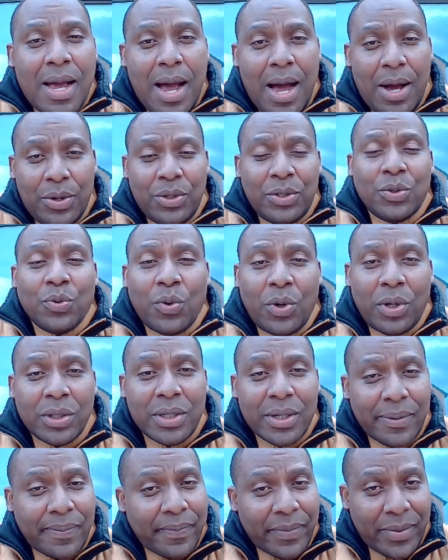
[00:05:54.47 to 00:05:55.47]
I use the
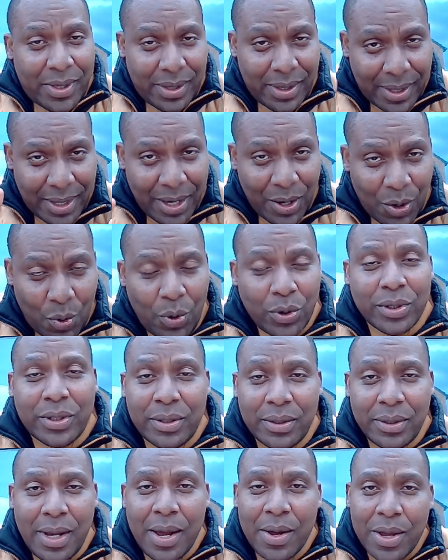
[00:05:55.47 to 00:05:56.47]
word in
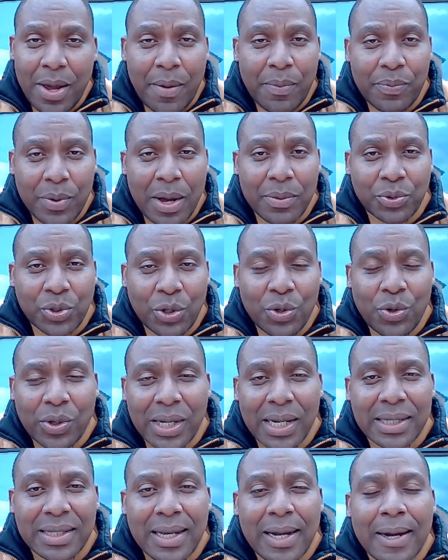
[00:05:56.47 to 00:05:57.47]
quotes, I'm sure you
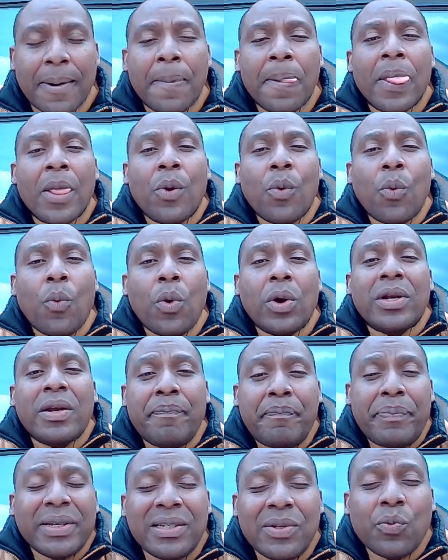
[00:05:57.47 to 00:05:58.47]
understand, what the
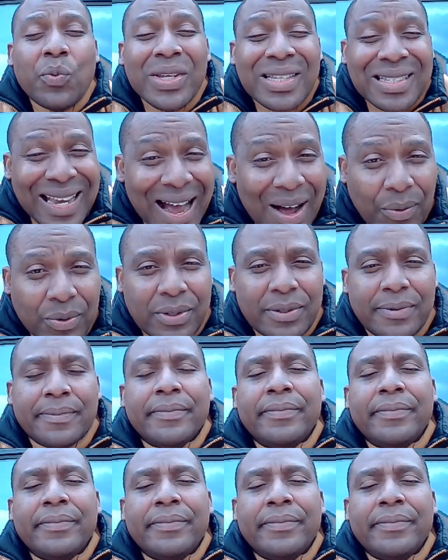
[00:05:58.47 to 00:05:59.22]
person without